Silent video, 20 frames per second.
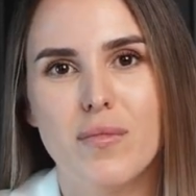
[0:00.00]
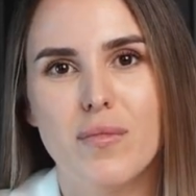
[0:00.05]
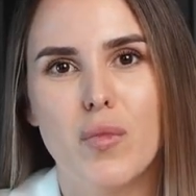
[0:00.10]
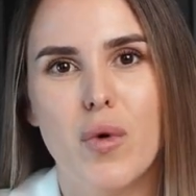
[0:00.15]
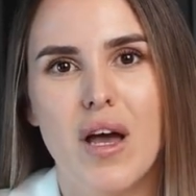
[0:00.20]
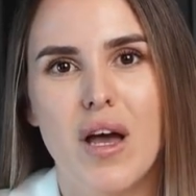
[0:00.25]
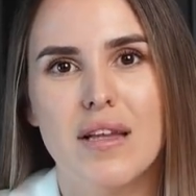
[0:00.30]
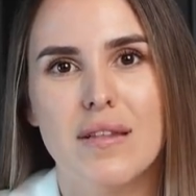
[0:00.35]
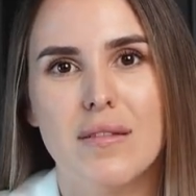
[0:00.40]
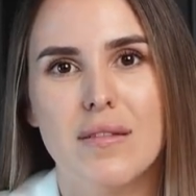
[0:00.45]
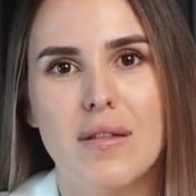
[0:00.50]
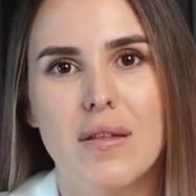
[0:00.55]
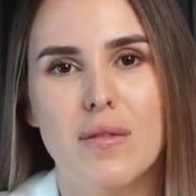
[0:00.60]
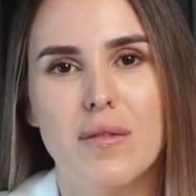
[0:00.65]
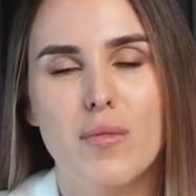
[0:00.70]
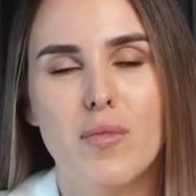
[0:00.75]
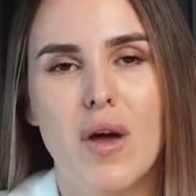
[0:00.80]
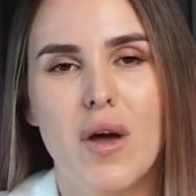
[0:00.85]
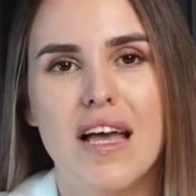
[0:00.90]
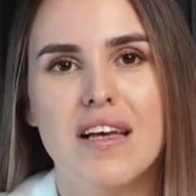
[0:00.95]
1.
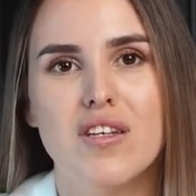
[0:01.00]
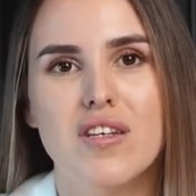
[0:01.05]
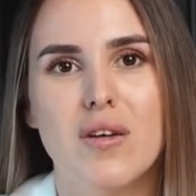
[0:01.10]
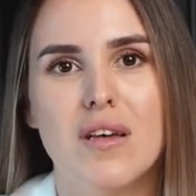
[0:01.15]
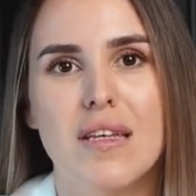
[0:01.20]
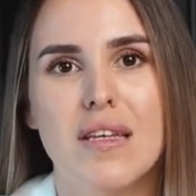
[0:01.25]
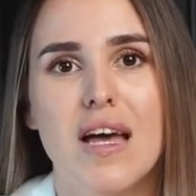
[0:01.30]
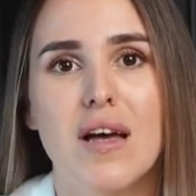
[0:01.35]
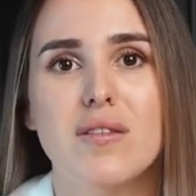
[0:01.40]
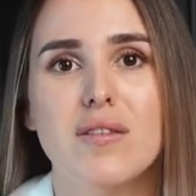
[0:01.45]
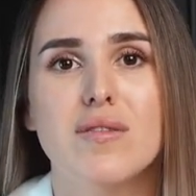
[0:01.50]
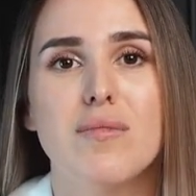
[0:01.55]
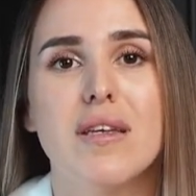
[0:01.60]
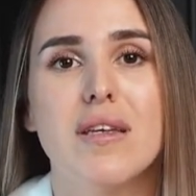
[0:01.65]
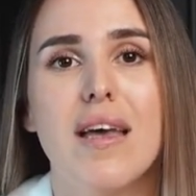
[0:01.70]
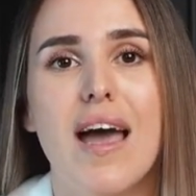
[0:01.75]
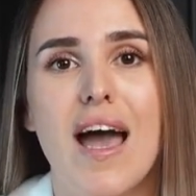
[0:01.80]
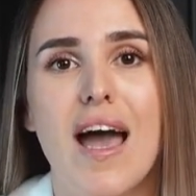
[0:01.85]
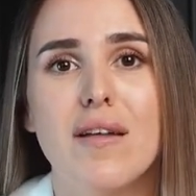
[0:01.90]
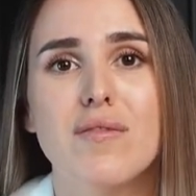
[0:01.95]
Write your
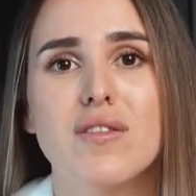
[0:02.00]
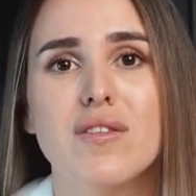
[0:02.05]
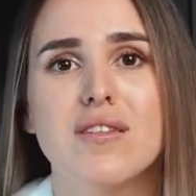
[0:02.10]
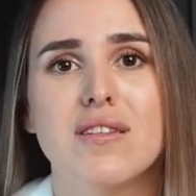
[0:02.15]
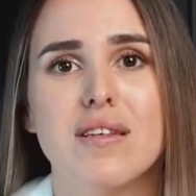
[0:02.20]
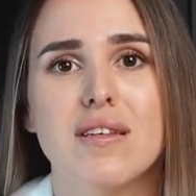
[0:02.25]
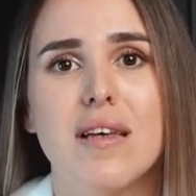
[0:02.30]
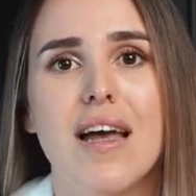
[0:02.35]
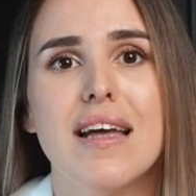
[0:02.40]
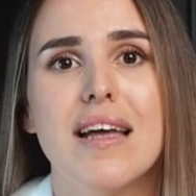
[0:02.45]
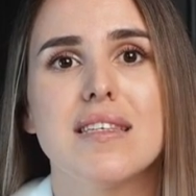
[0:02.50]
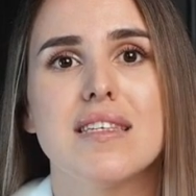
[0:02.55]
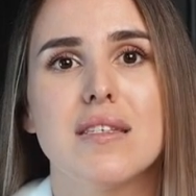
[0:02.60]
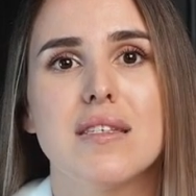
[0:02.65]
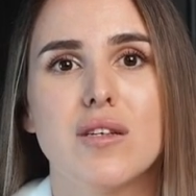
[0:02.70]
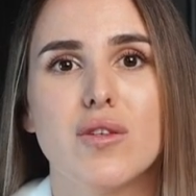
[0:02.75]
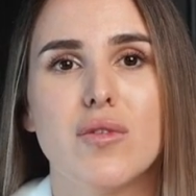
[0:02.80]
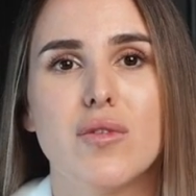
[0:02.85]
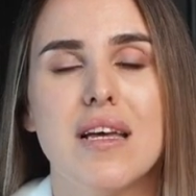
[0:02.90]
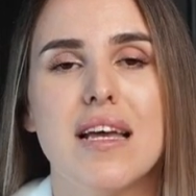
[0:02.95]
announcement after
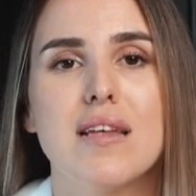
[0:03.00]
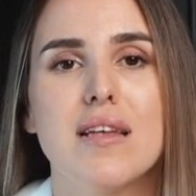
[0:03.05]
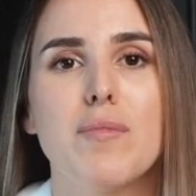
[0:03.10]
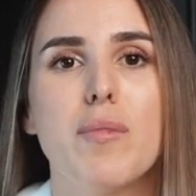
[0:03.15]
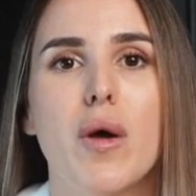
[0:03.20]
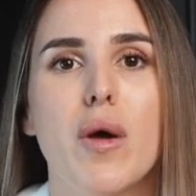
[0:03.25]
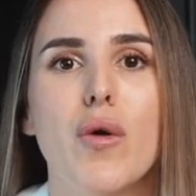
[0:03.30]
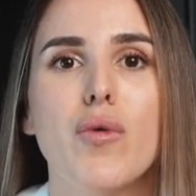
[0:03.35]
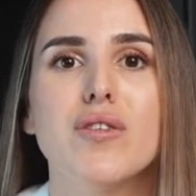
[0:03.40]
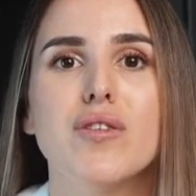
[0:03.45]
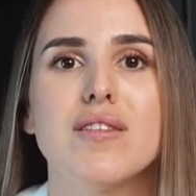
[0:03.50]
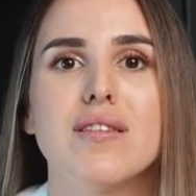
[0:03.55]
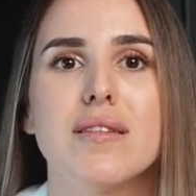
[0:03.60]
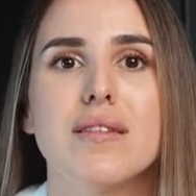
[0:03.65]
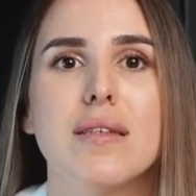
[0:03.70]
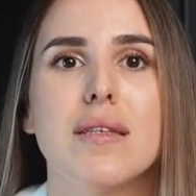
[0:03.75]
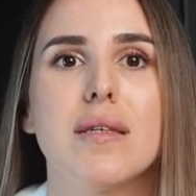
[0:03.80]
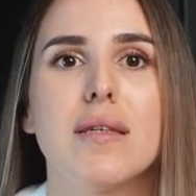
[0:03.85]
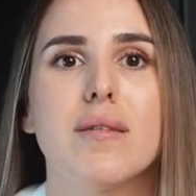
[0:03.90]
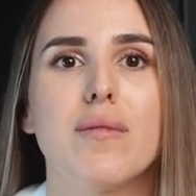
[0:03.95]
selecting Create Post.
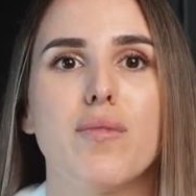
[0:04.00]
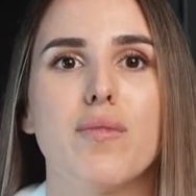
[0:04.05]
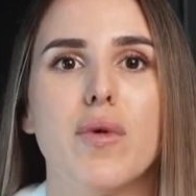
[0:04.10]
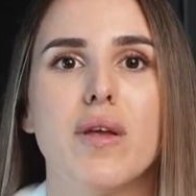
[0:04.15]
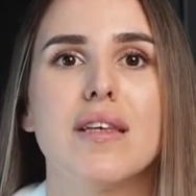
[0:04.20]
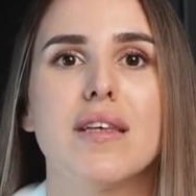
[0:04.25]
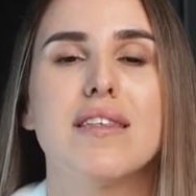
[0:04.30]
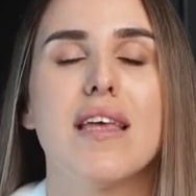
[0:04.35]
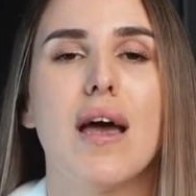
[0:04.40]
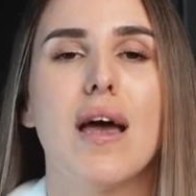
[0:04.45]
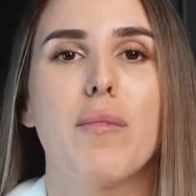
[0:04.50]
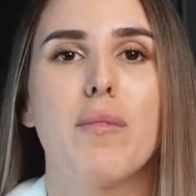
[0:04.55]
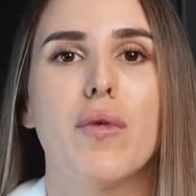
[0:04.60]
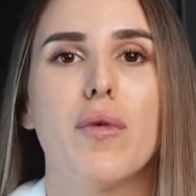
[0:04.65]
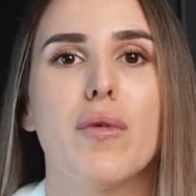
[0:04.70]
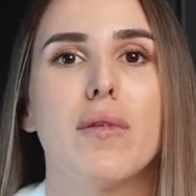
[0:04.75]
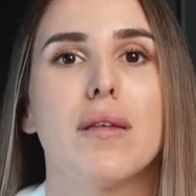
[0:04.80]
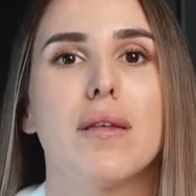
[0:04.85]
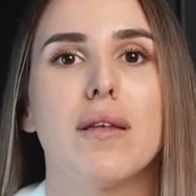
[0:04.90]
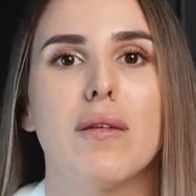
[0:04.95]
For
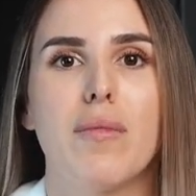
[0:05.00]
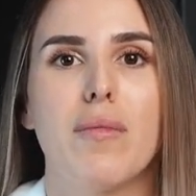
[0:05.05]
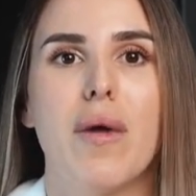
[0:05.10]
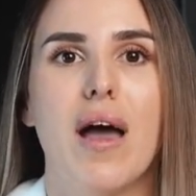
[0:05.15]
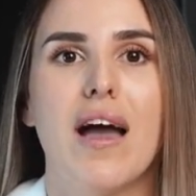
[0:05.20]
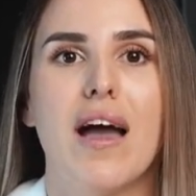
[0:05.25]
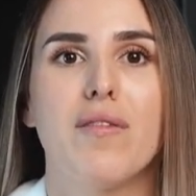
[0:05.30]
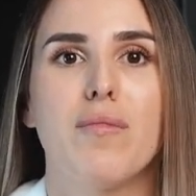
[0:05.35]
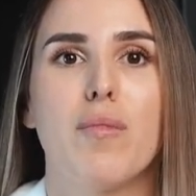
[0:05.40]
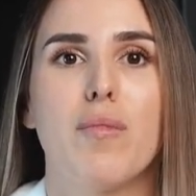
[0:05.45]
example, live